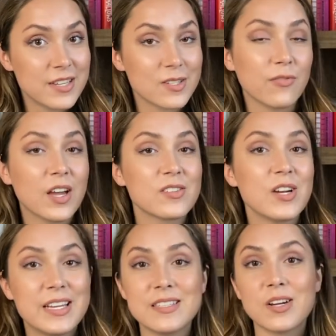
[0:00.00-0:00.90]
it. So if you guys are
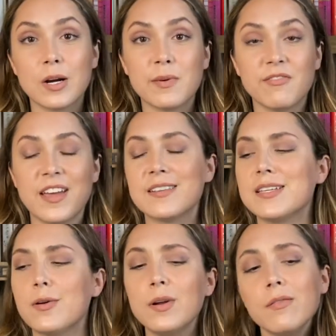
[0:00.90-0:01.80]
into urban
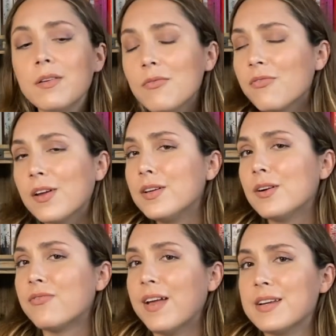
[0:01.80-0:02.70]
fantasy, or even if
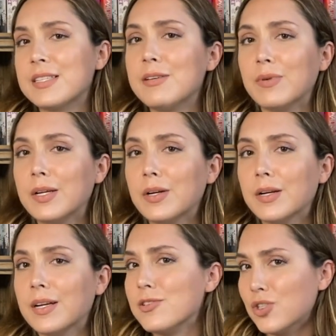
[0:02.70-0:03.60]
you're a fantasy
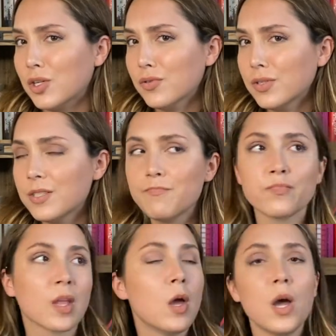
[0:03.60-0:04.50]
reader in general,
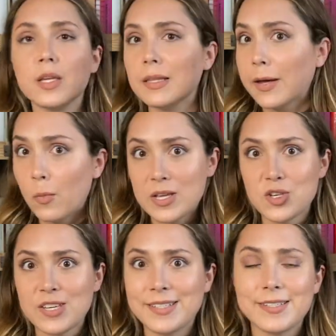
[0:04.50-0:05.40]
you like
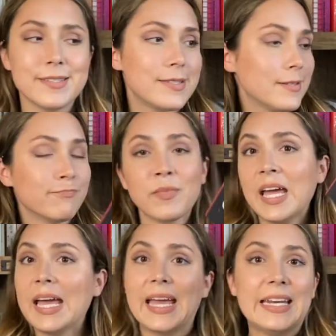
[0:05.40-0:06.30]
witches,
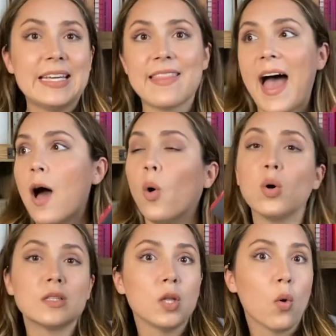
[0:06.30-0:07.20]
any of that
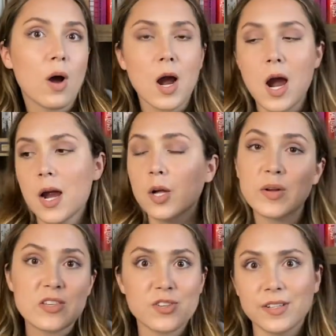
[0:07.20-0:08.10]
old lore,
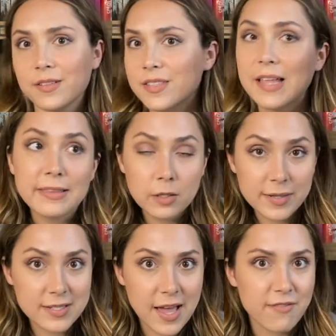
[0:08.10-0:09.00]
creatures, a little
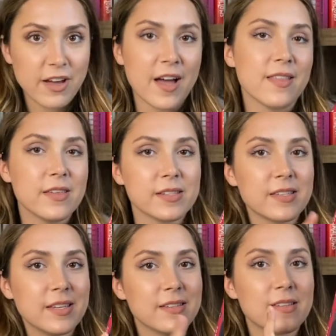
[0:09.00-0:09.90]
bit of sci-fi,
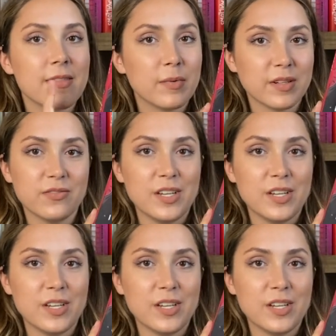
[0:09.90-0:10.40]
this is the book for